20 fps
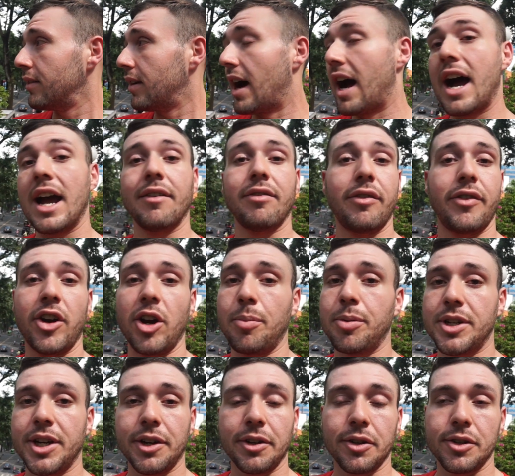I have a very
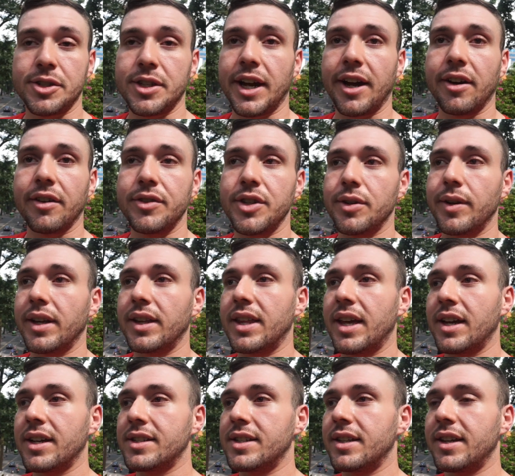particular style of doing
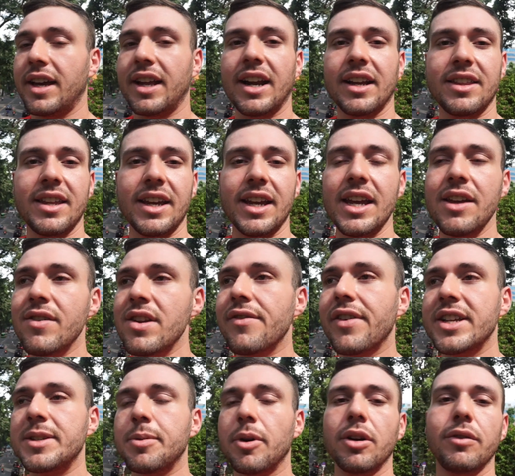things. And I think even if
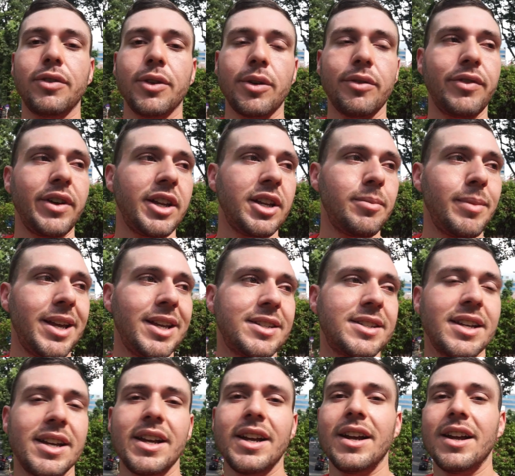I spoke fluent Vietnamese,